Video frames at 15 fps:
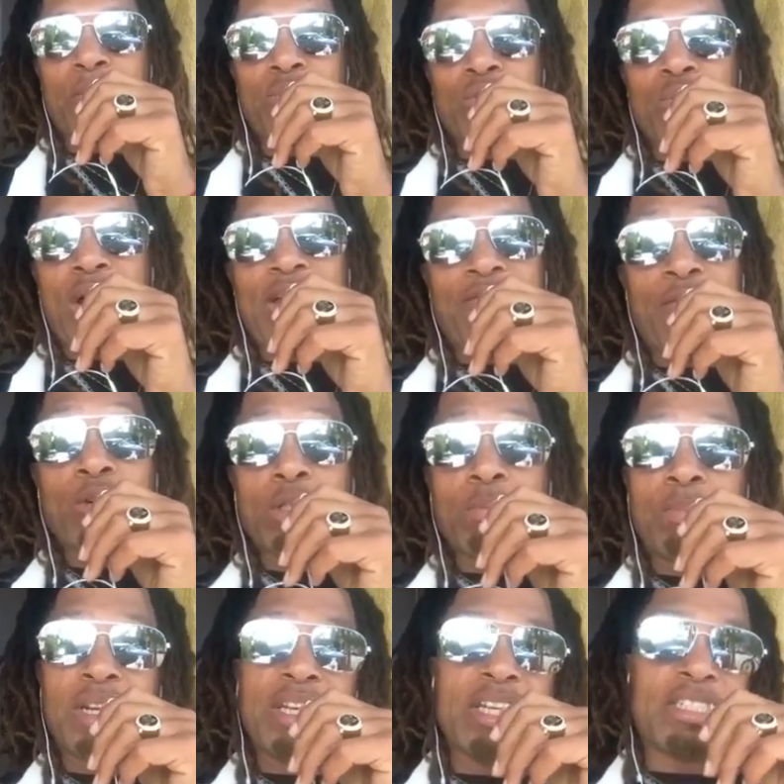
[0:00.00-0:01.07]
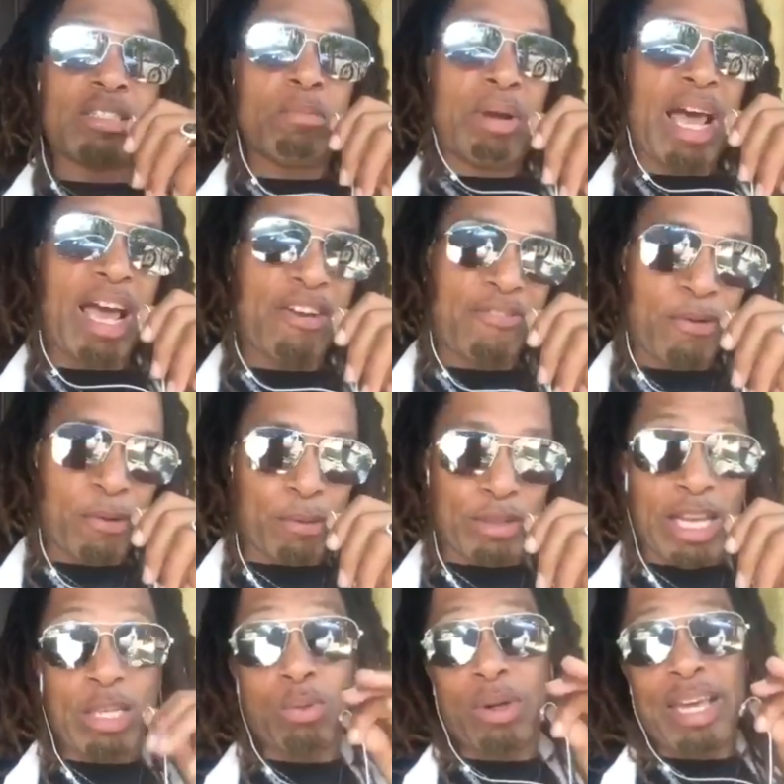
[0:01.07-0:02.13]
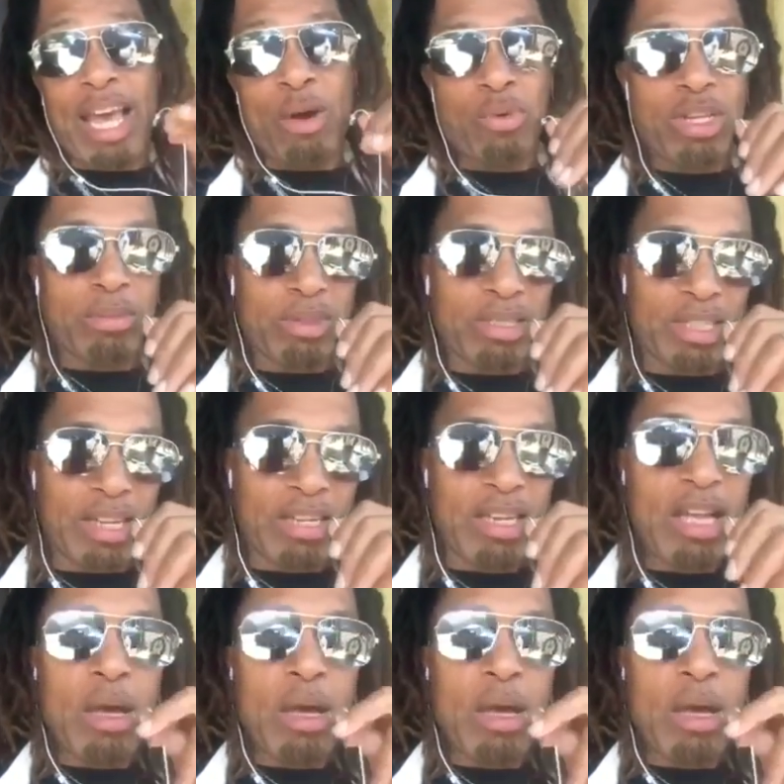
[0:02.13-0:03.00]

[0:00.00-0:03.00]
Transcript: you white folks better get some black folk. That's what Cat Williams said.